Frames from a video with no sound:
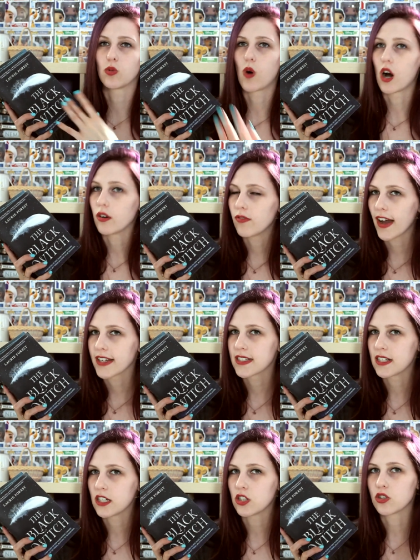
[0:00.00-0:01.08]
wand
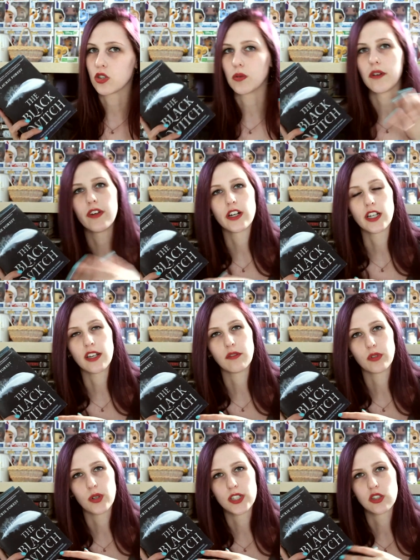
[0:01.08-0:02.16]
fasted to a very
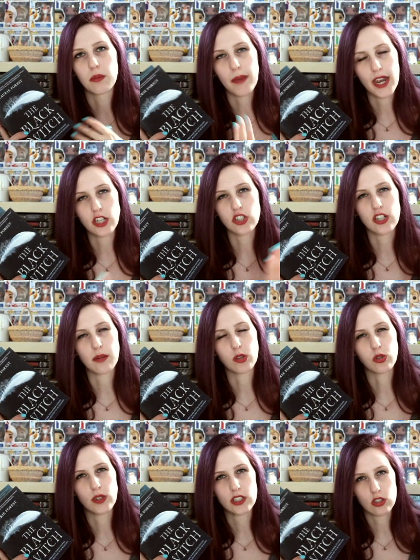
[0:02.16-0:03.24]
influential mage named Lukas